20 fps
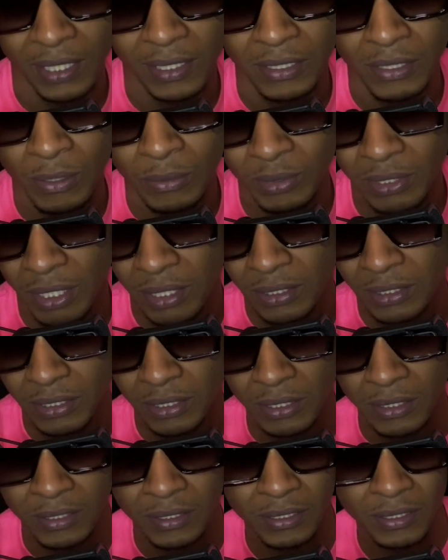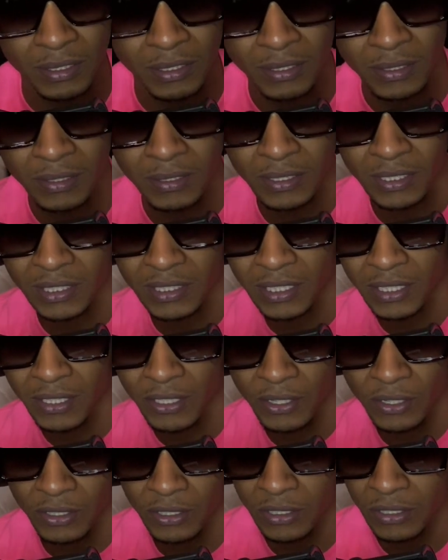You know what I'm saying? It's to sit
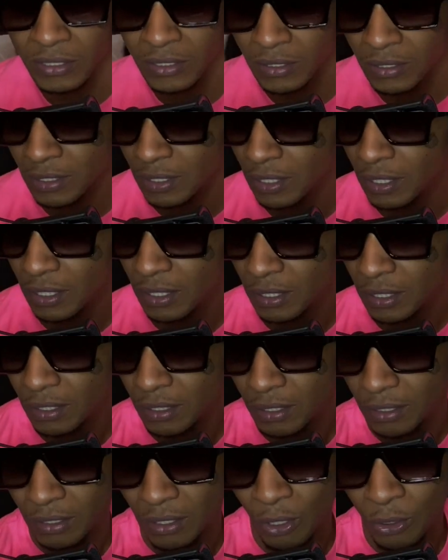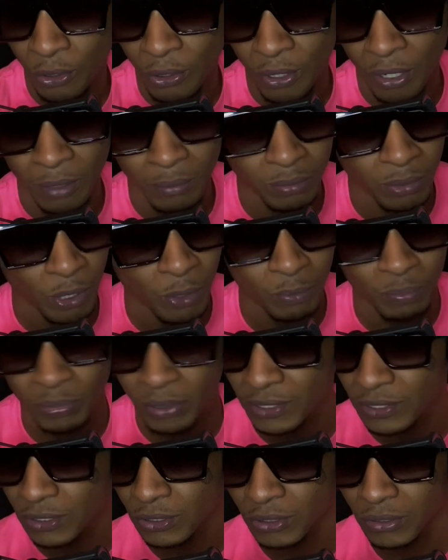there and just go there, upload
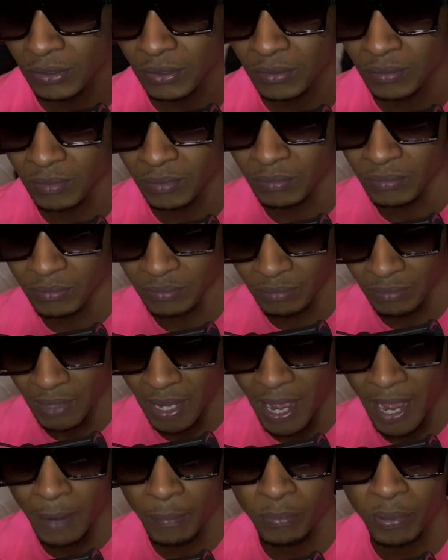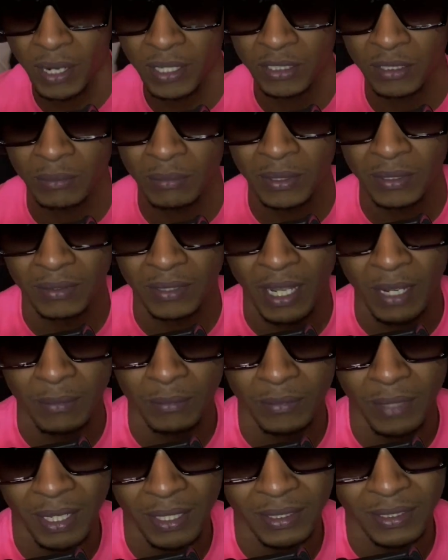pictures, high price on them, name
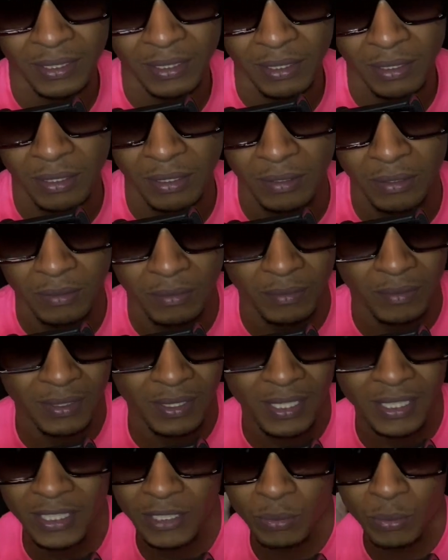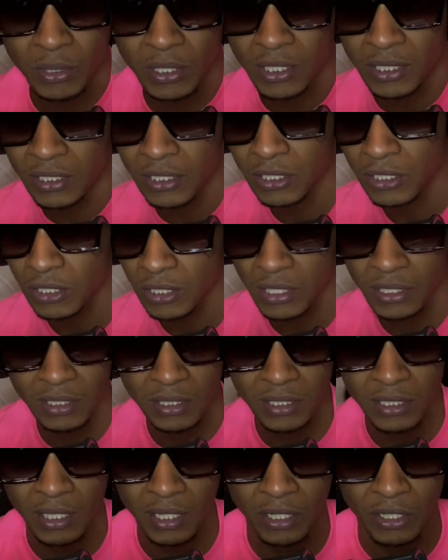like it's just
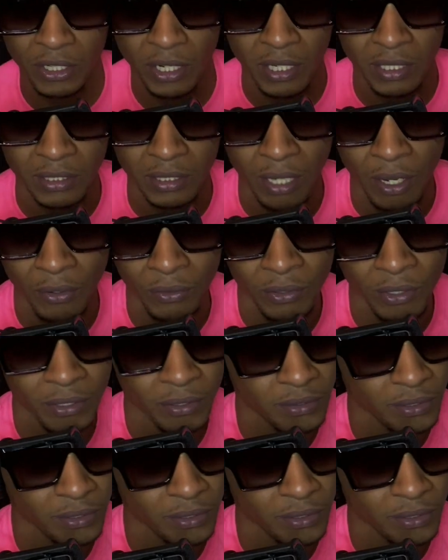sick and crazy. I don't know.